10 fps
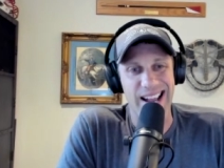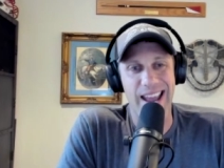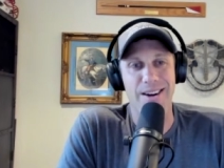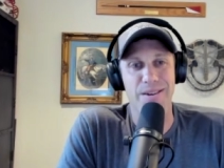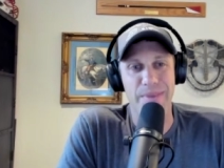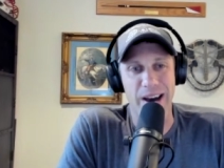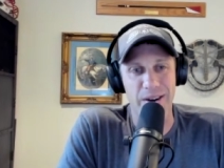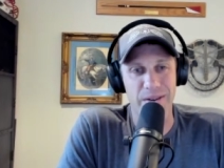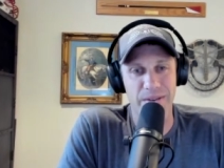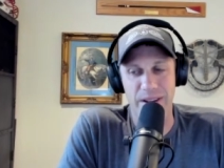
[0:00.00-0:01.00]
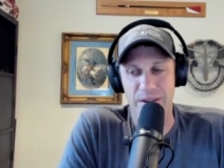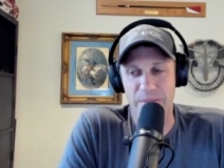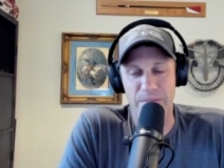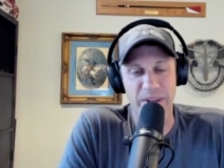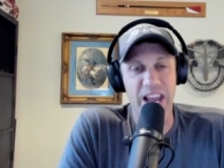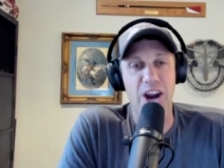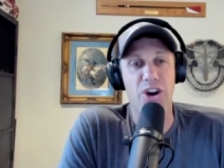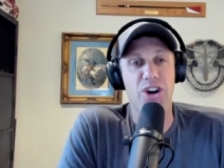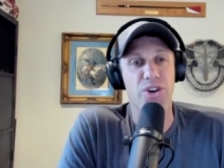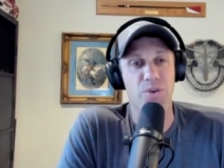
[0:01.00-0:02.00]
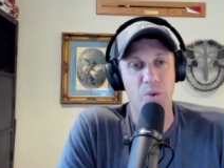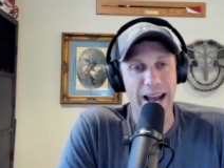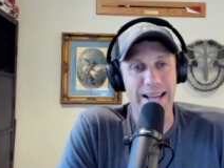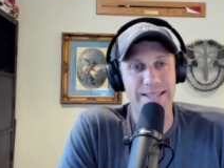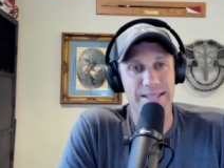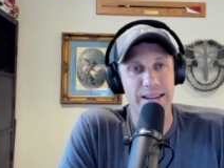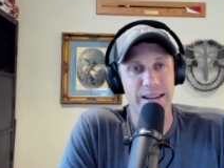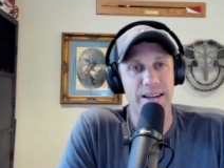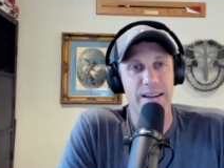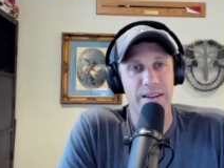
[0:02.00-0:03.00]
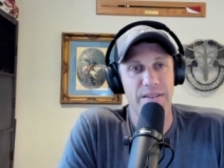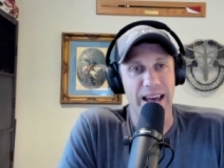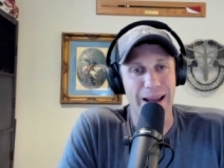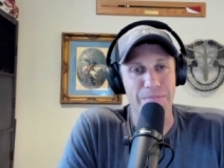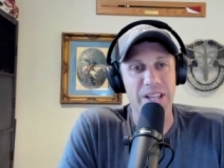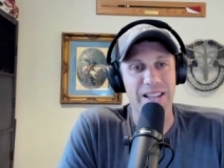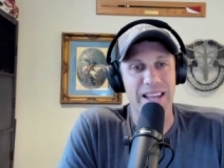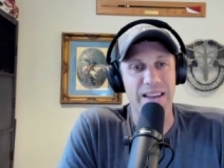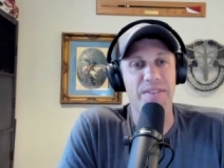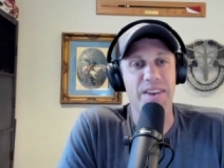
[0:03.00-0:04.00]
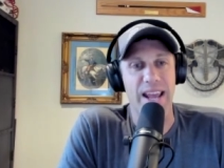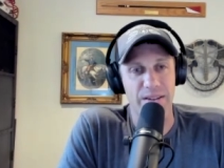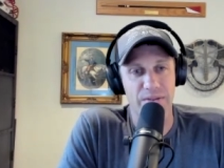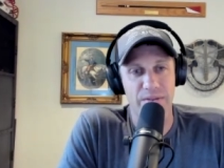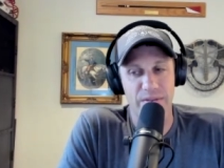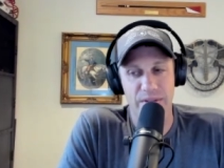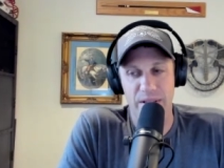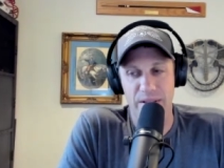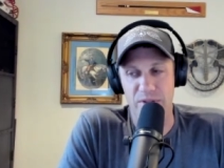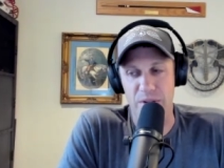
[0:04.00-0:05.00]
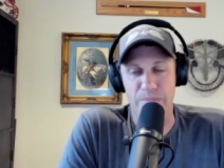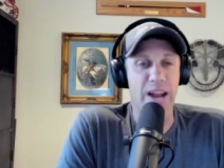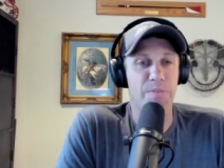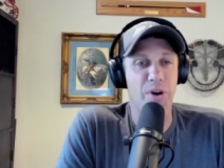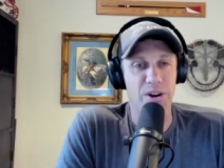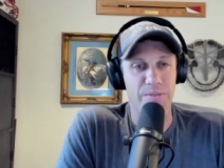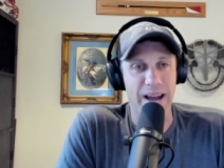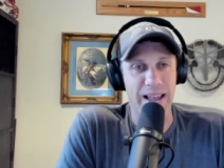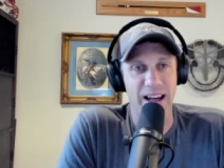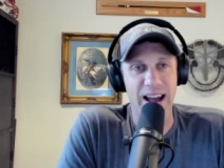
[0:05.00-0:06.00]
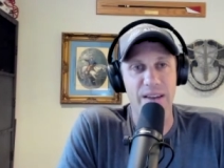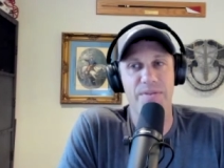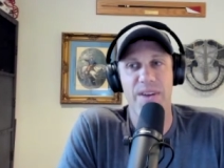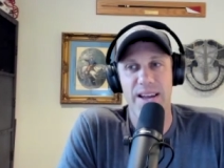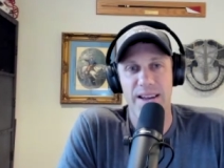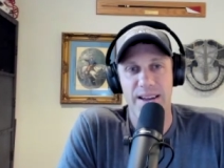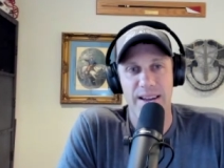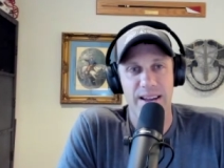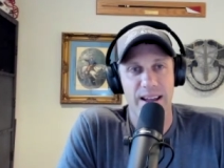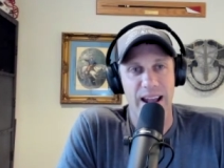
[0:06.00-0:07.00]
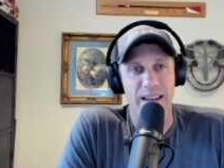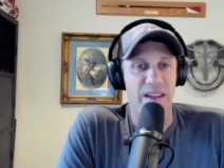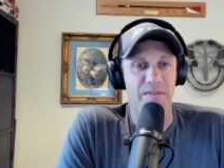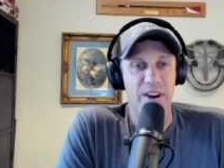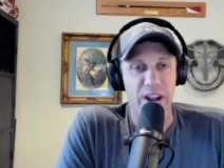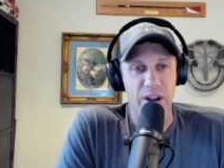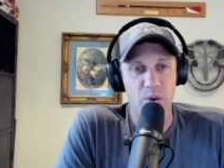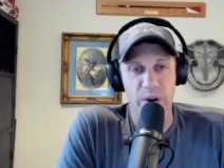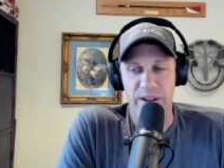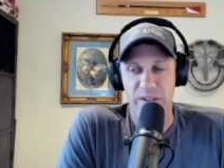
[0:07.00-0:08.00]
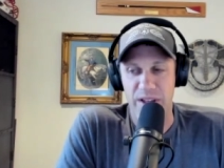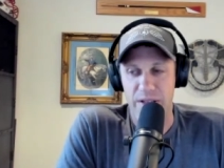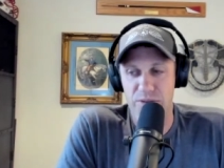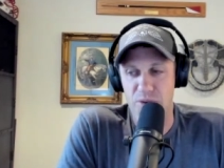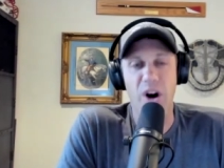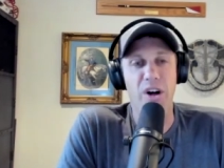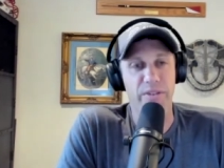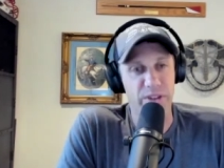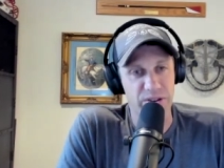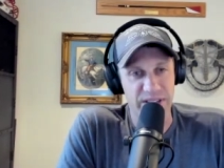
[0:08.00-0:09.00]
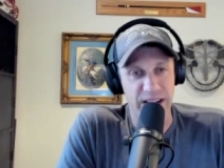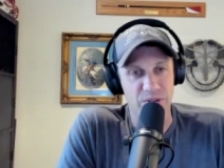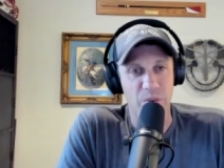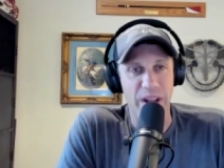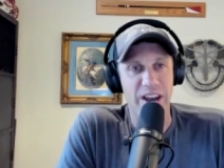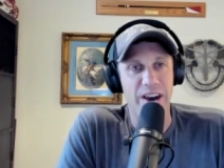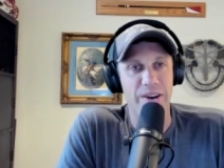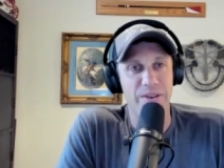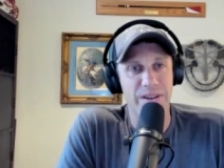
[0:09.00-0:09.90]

cared about, you know, character wise that I believed in for the better part of my life. And then very quickly threw all of those out the window